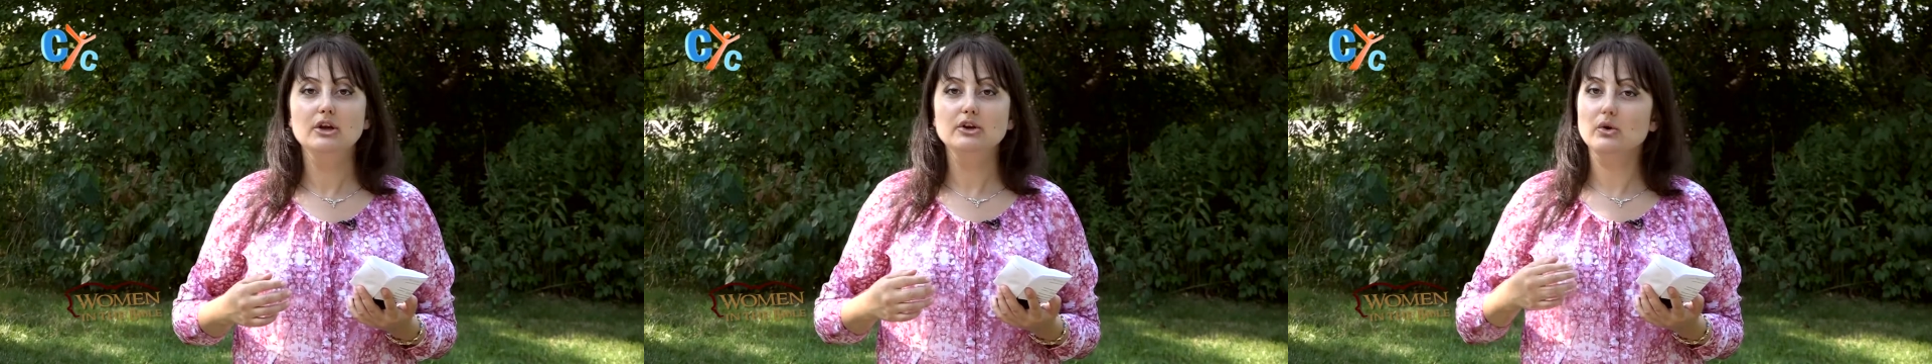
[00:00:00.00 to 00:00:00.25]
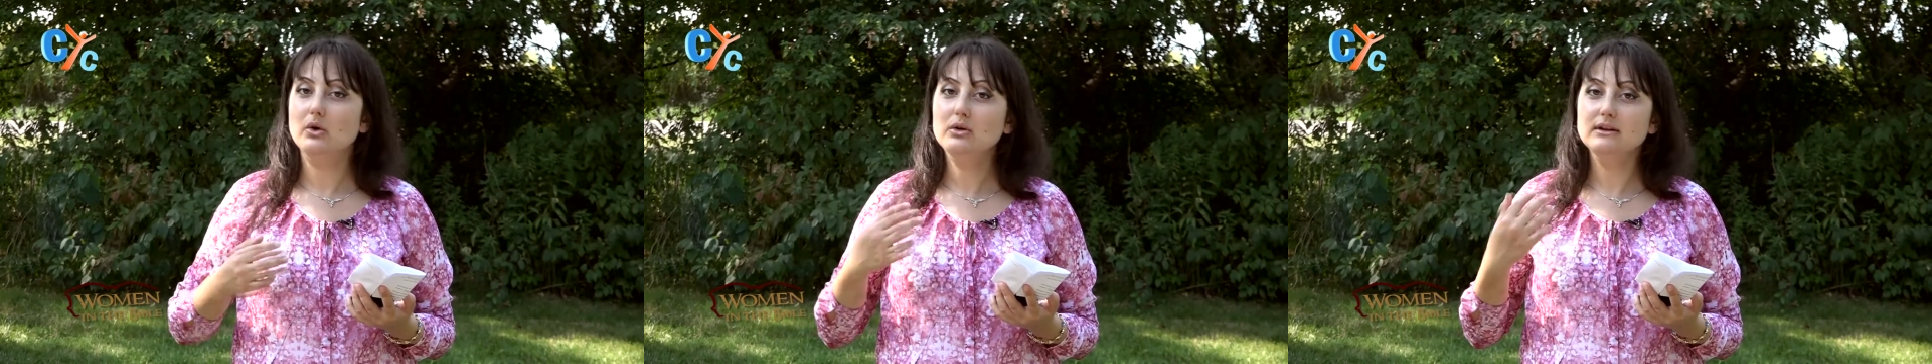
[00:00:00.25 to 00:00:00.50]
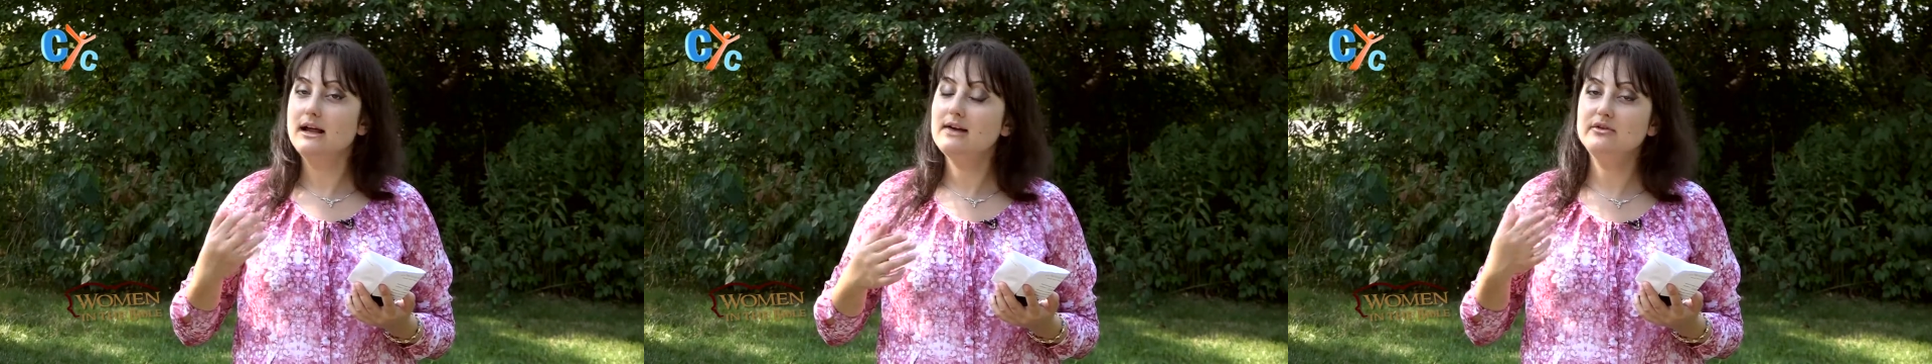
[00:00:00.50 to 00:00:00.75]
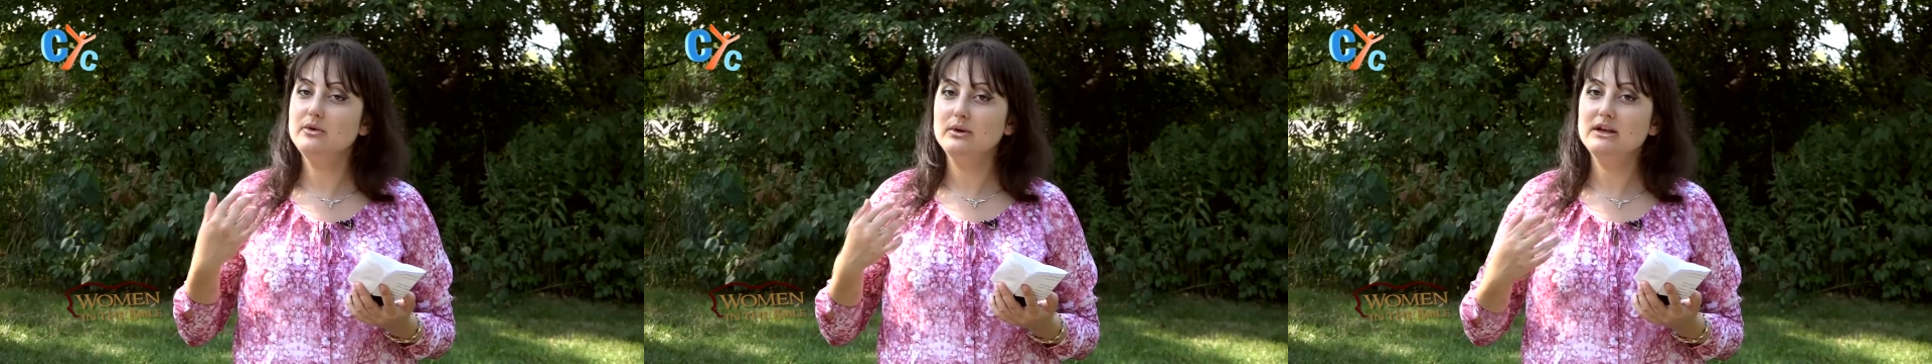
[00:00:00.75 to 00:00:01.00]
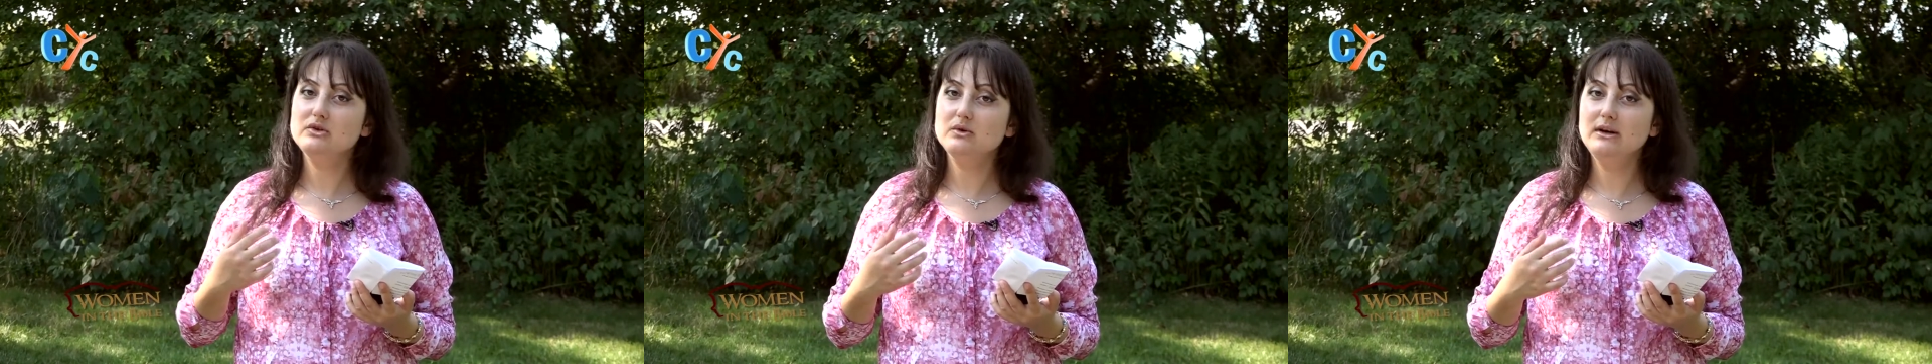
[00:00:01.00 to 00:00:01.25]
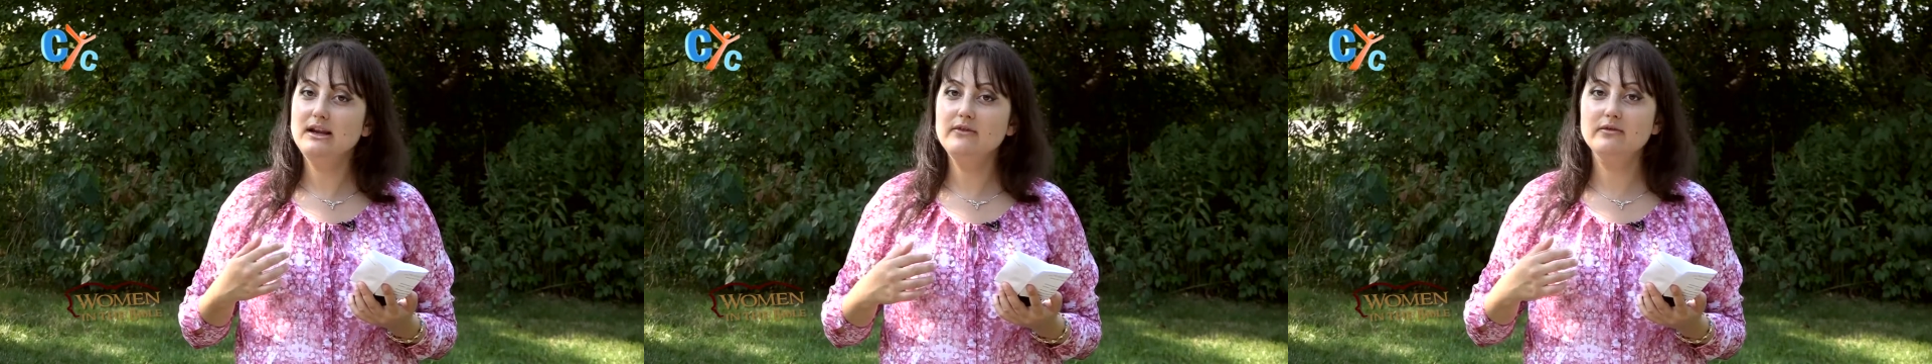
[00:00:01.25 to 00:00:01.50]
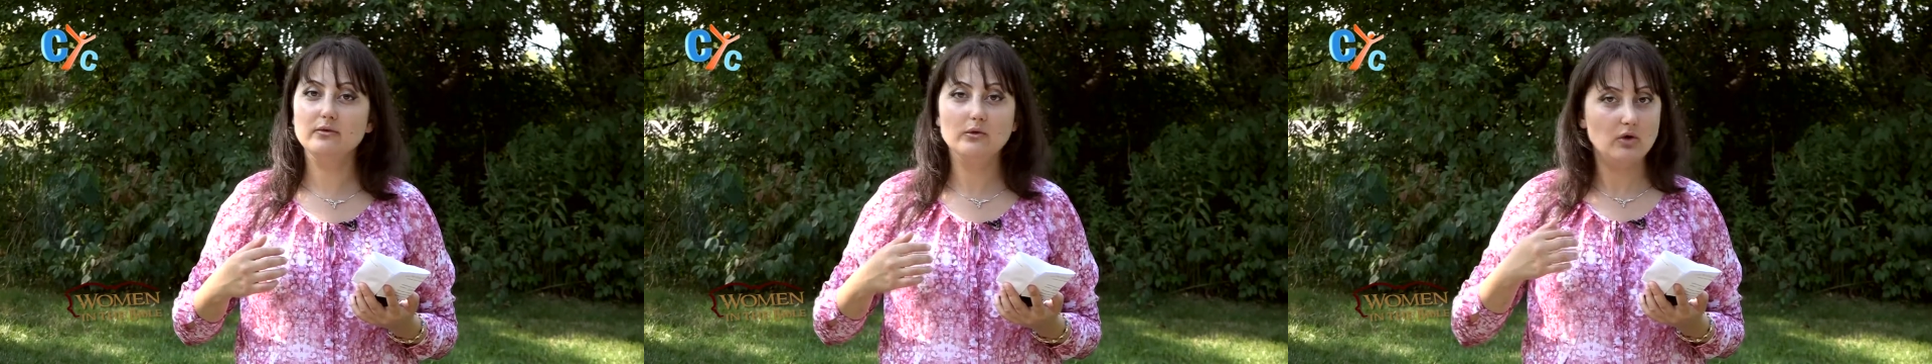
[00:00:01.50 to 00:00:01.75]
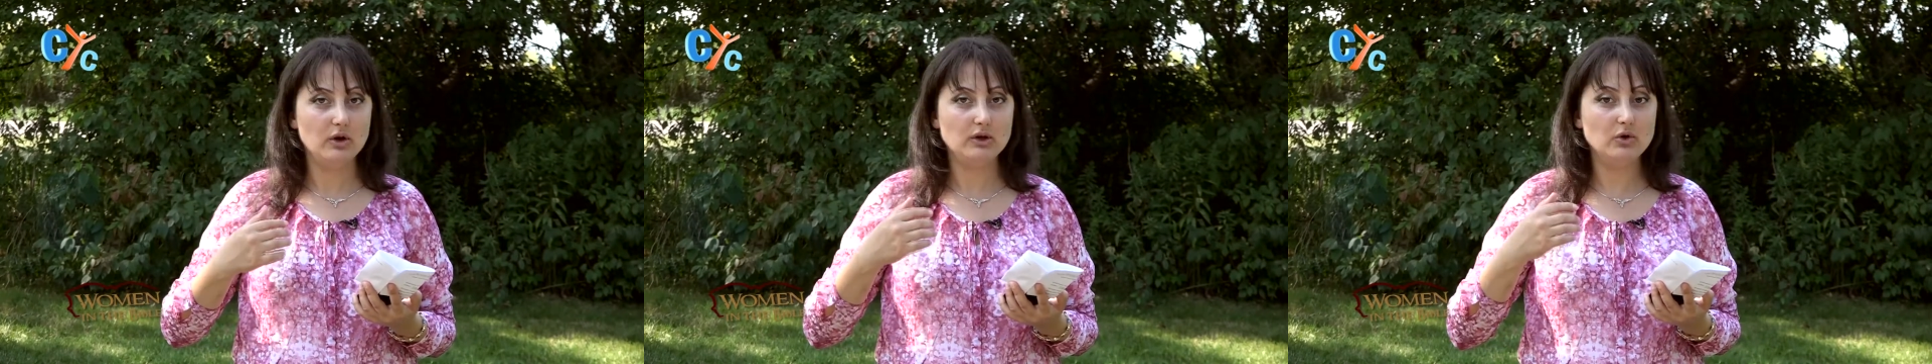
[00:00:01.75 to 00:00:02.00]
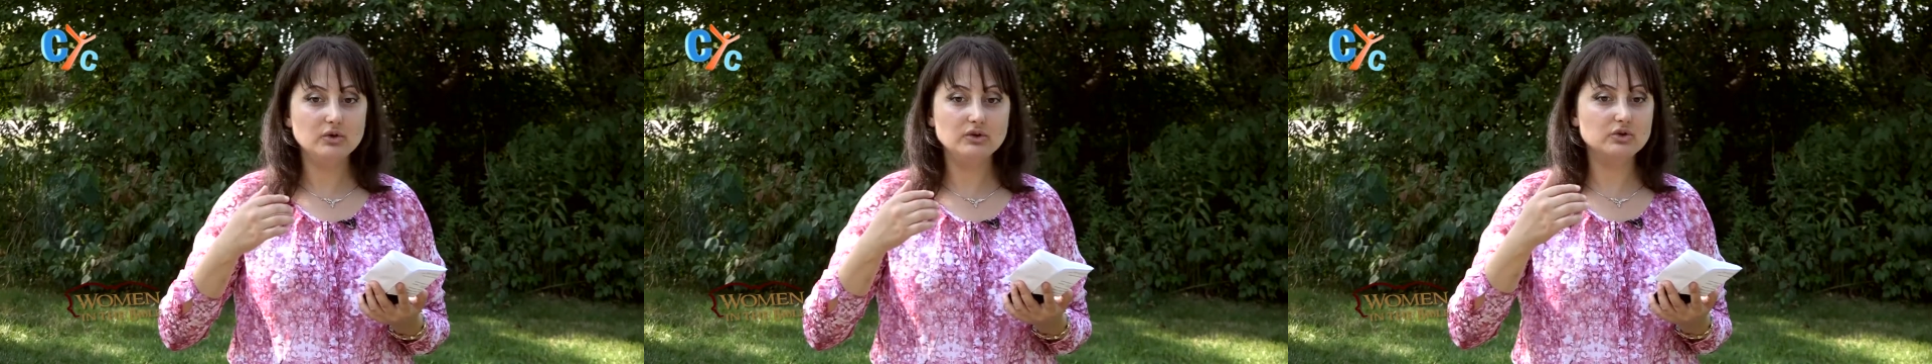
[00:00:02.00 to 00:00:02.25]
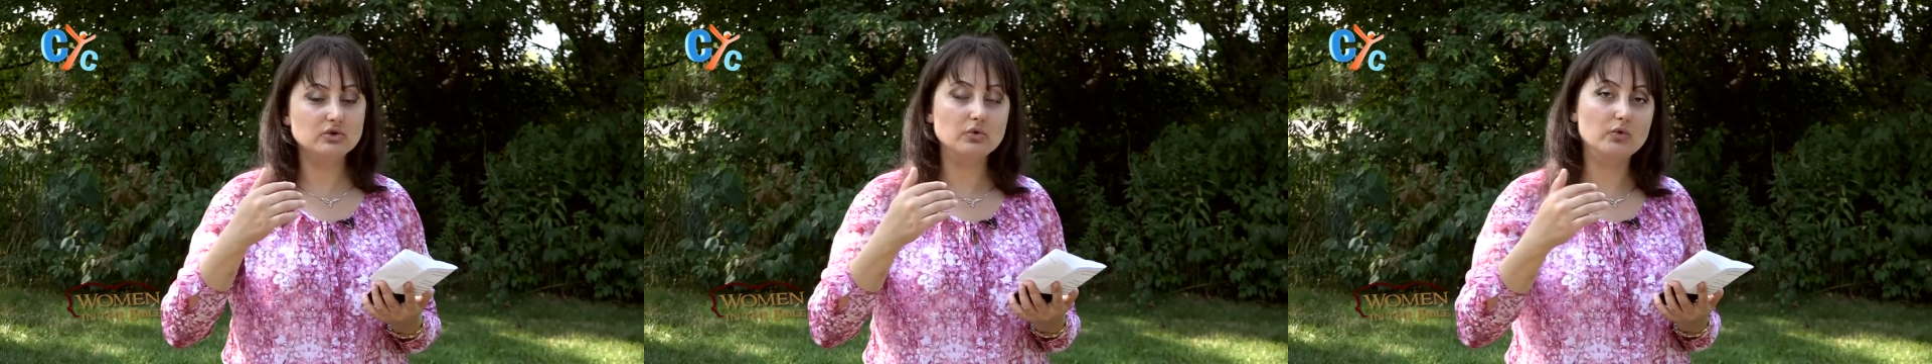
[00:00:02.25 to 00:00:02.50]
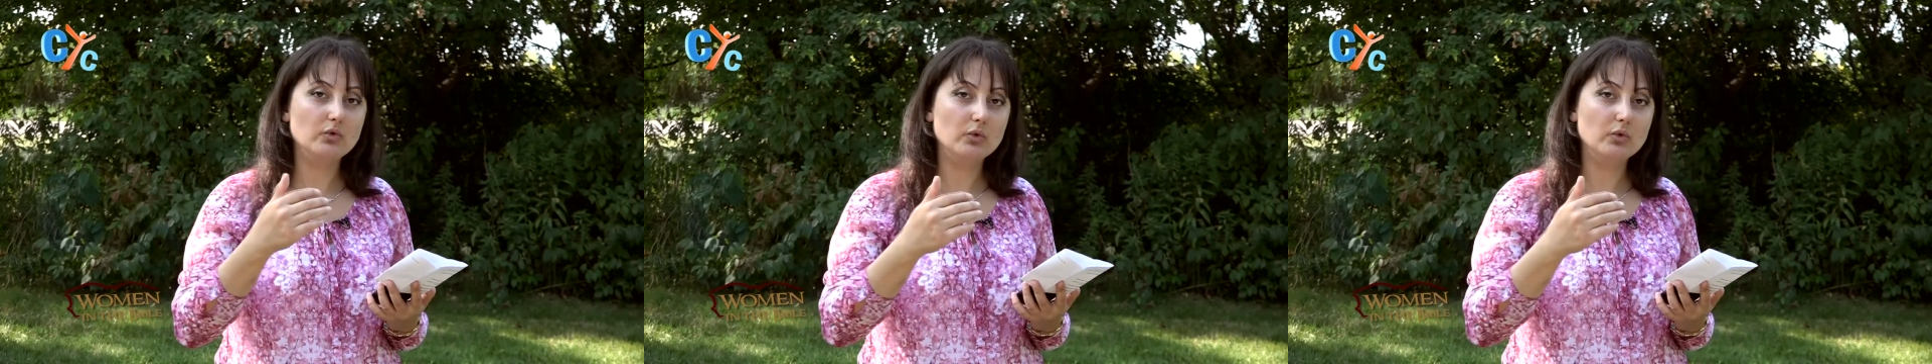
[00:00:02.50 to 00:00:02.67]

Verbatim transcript: Your old life you need to leave in order to